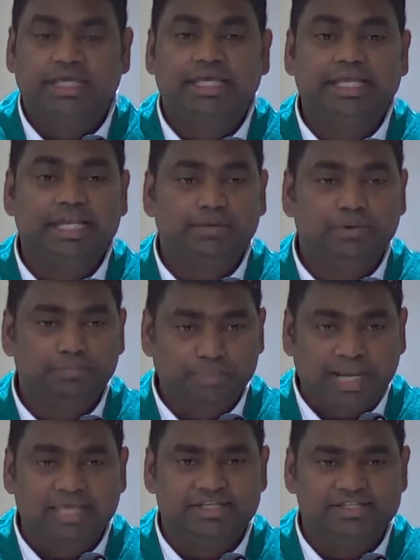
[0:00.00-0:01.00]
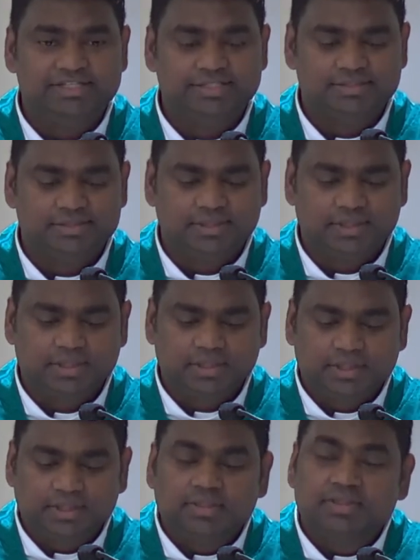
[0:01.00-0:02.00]
in our place.
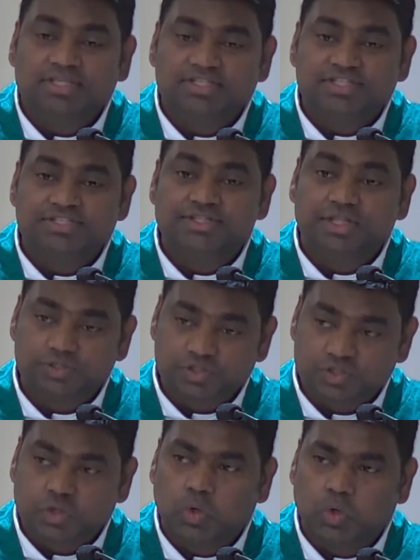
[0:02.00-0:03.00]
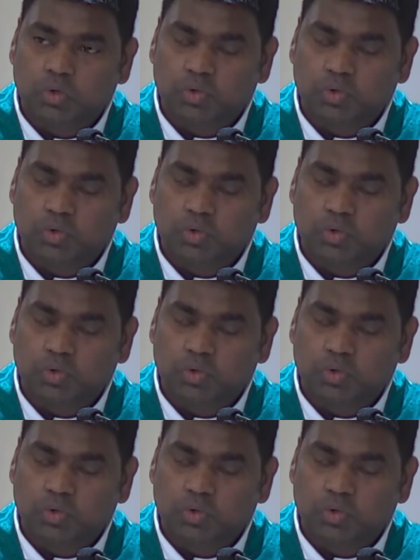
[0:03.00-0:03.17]
This is the soul.